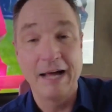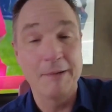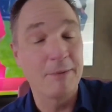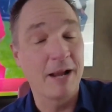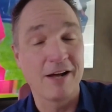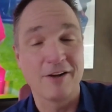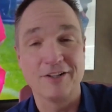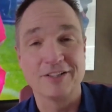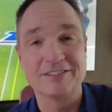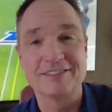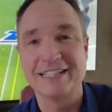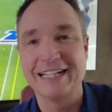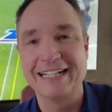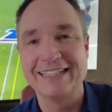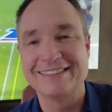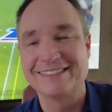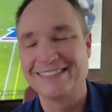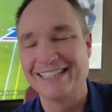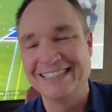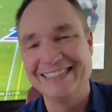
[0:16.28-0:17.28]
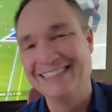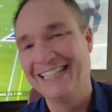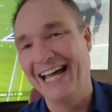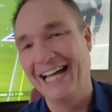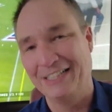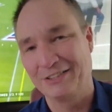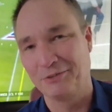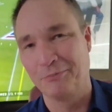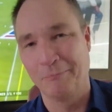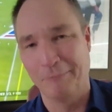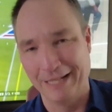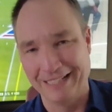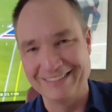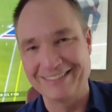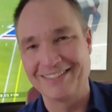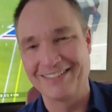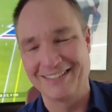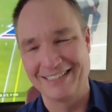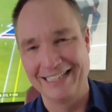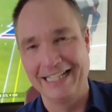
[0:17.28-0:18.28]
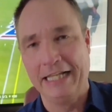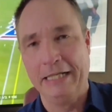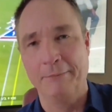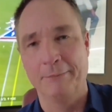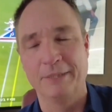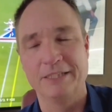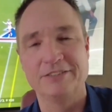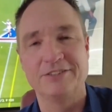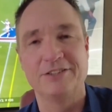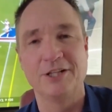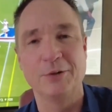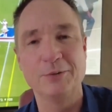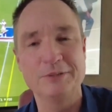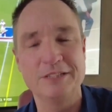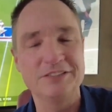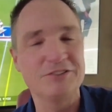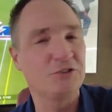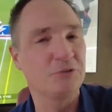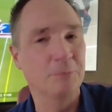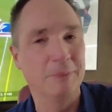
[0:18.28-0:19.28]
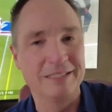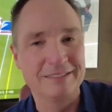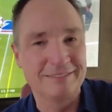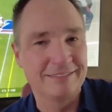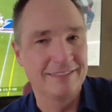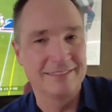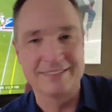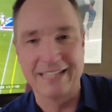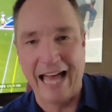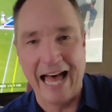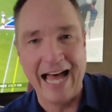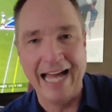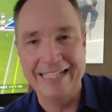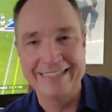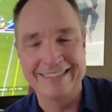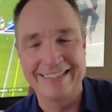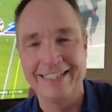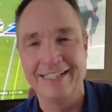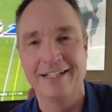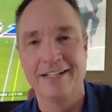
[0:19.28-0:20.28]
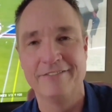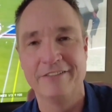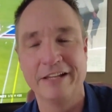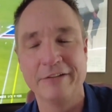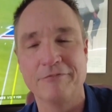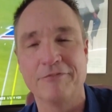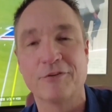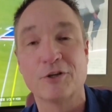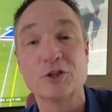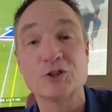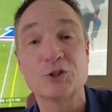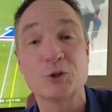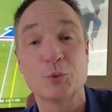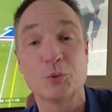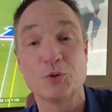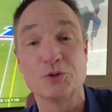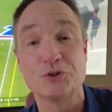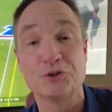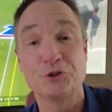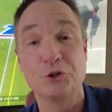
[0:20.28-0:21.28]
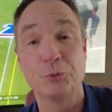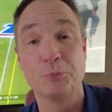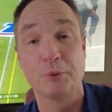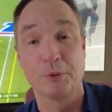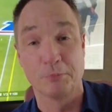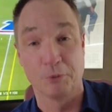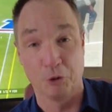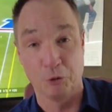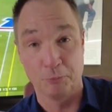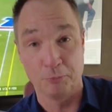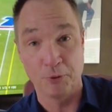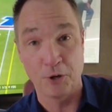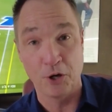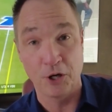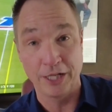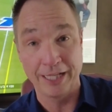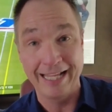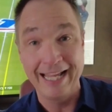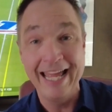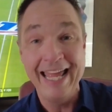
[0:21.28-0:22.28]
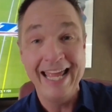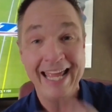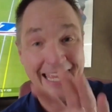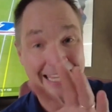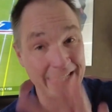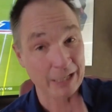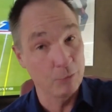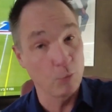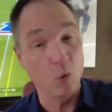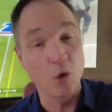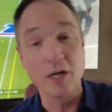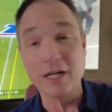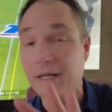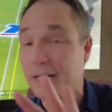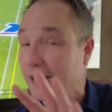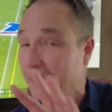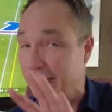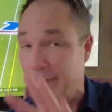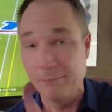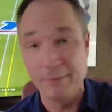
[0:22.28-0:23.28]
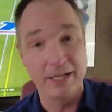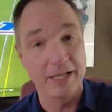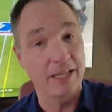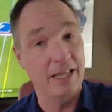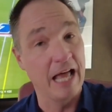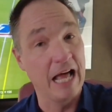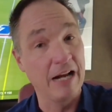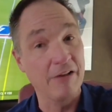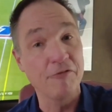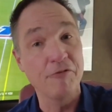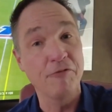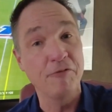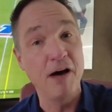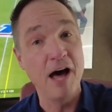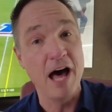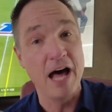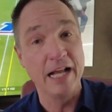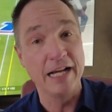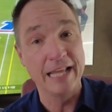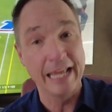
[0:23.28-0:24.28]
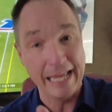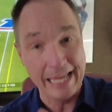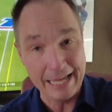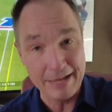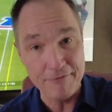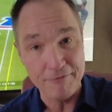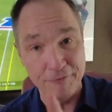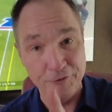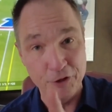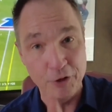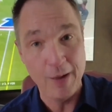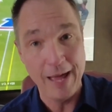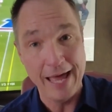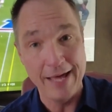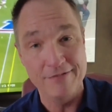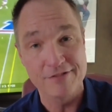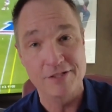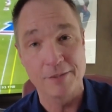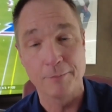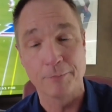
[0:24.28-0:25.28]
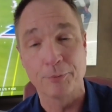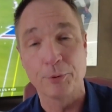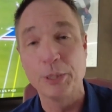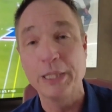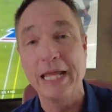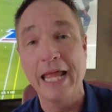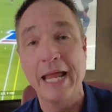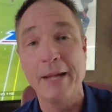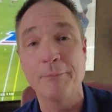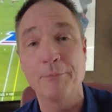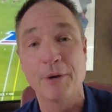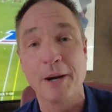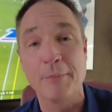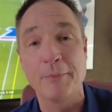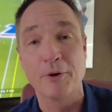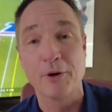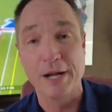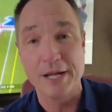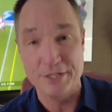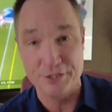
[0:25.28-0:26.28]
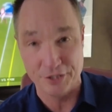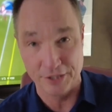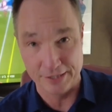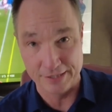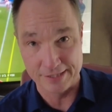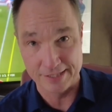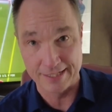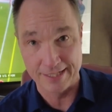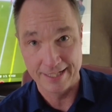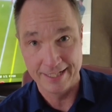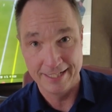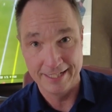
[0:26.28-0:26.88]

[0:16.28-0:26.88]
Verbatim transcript: I'm not going to say it's the next best thing, but don't dismiss this idea of a virtual Super Bowl party. It can work and it can be a lot of fun if you have some pregame preparations.